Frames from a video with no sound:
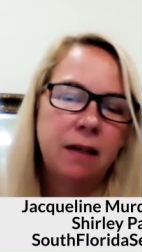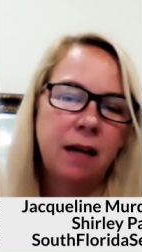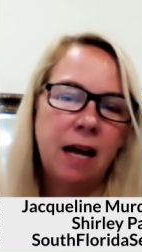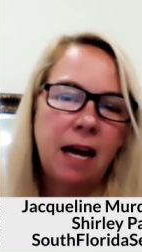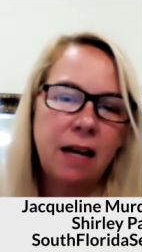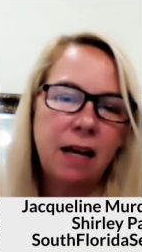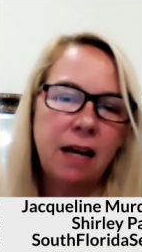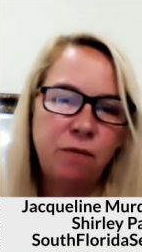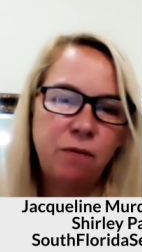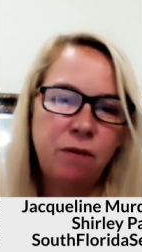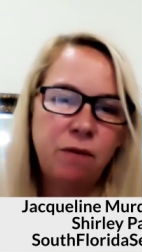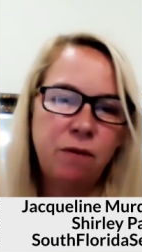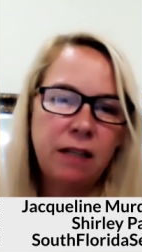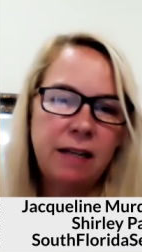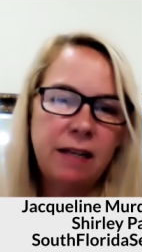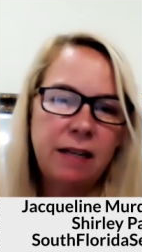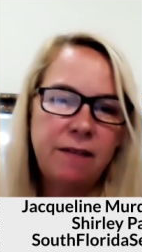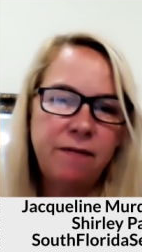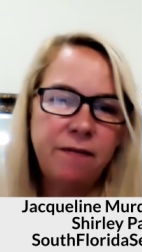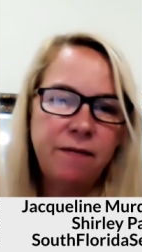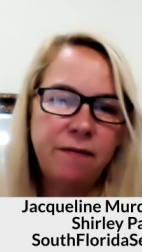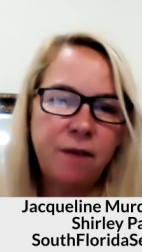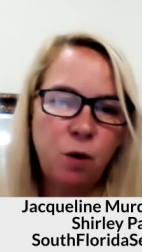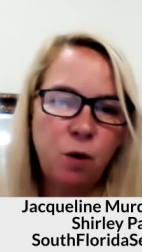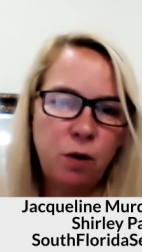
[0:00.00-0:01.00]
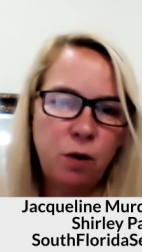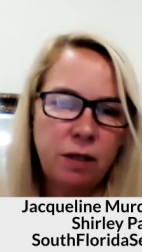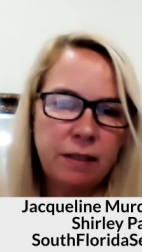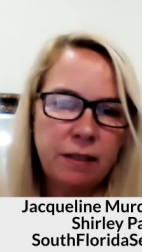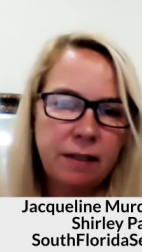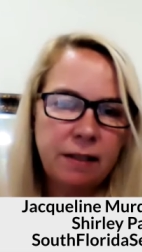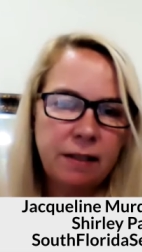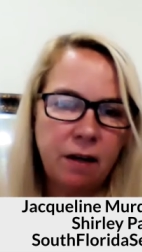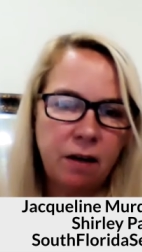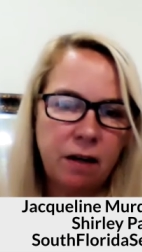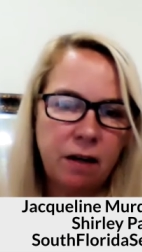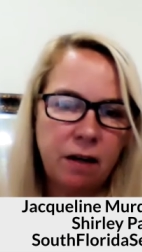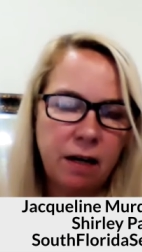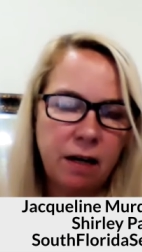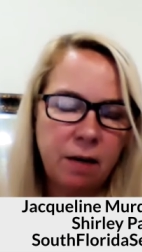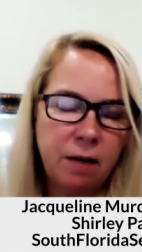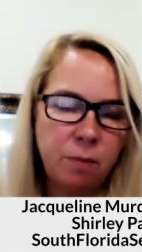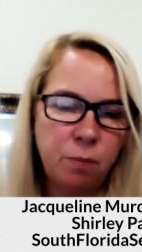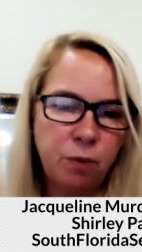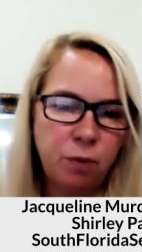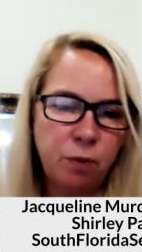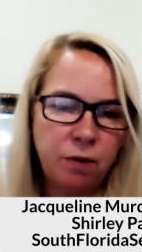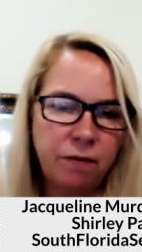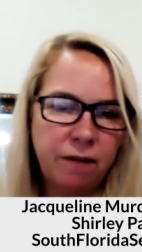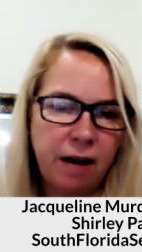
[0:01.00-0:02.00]
and really focus on it
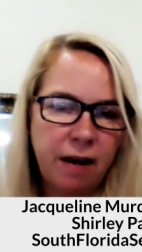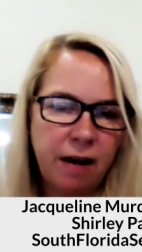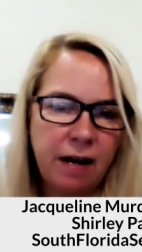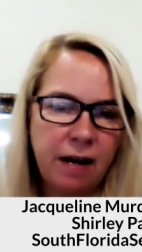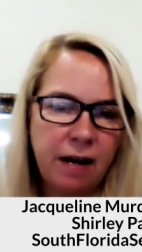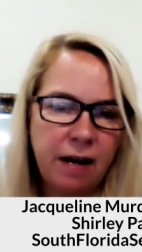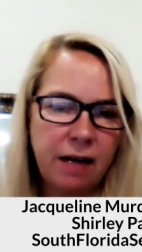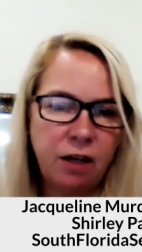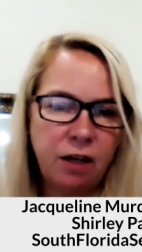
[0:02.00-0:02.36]
and provide a